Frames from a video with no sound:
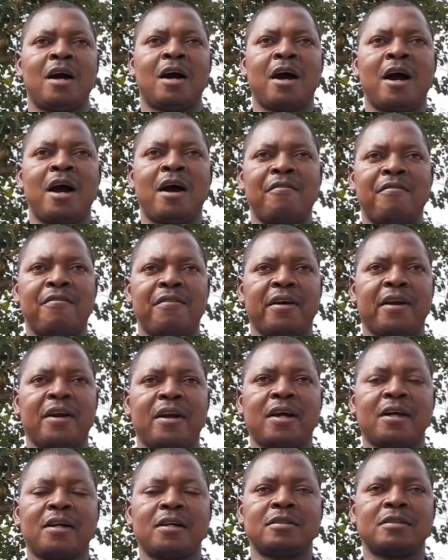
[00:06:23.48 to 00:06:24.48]

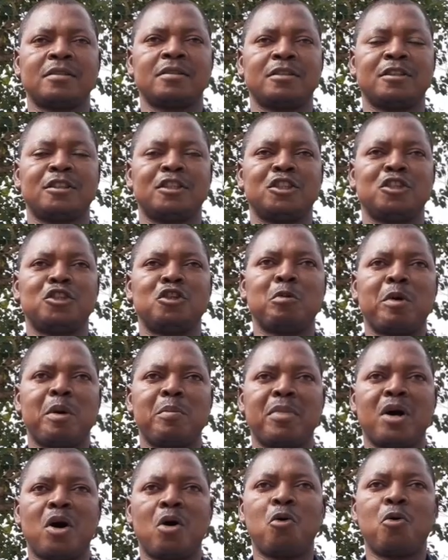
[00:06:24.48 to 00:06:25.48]
Africa,
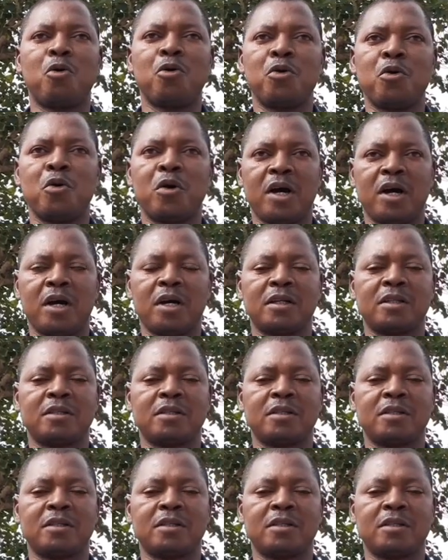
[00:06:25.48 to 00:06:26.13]
remember who you are.